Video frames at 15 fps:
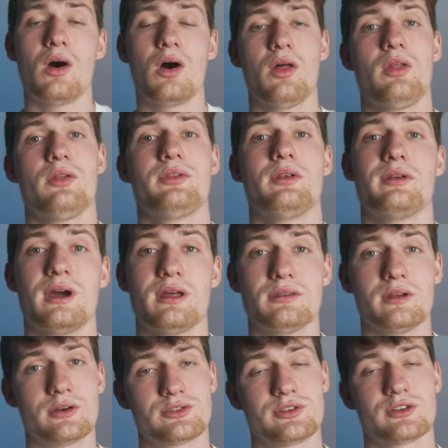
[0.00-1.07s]
Other than that,
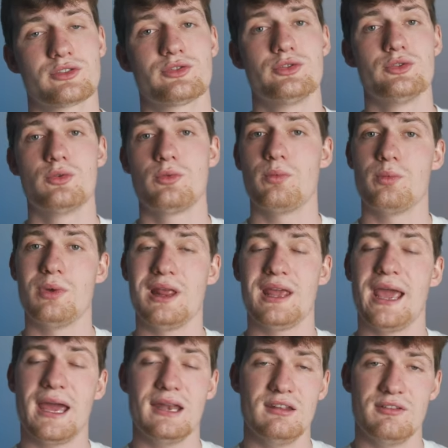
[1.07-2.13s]
there's just two really
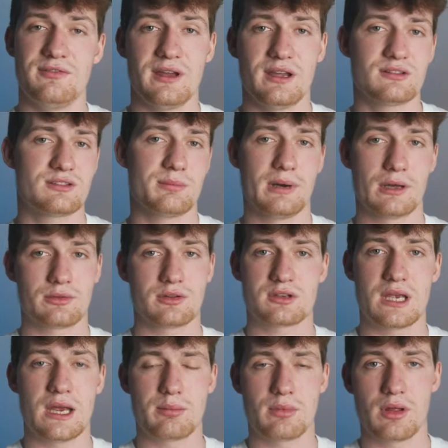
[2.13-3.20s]
handy things about this
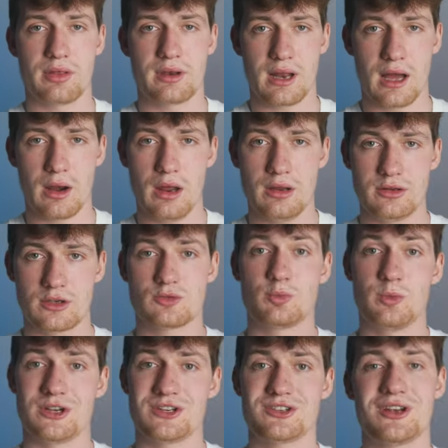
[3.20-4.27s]
camera that I just
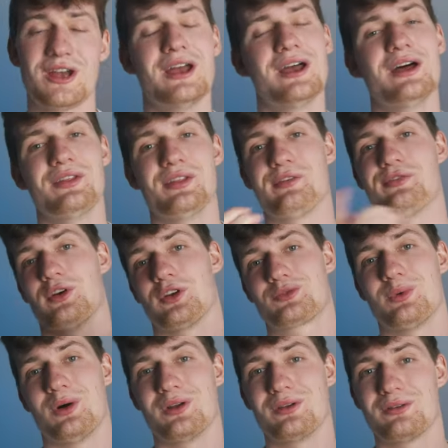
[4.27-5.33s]
wish the first
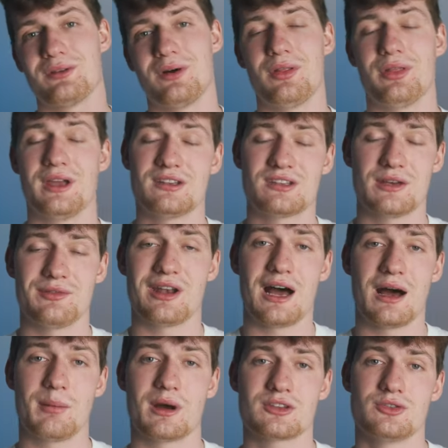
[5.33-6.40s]
one of the A7
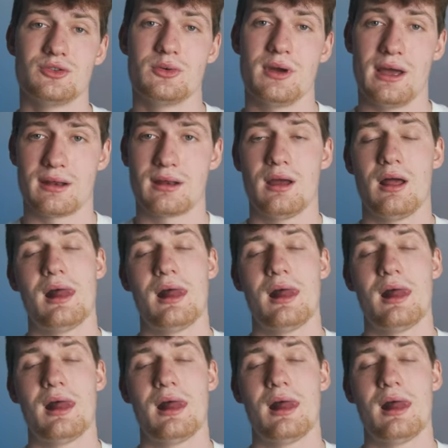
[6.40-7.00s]
R Mark II had.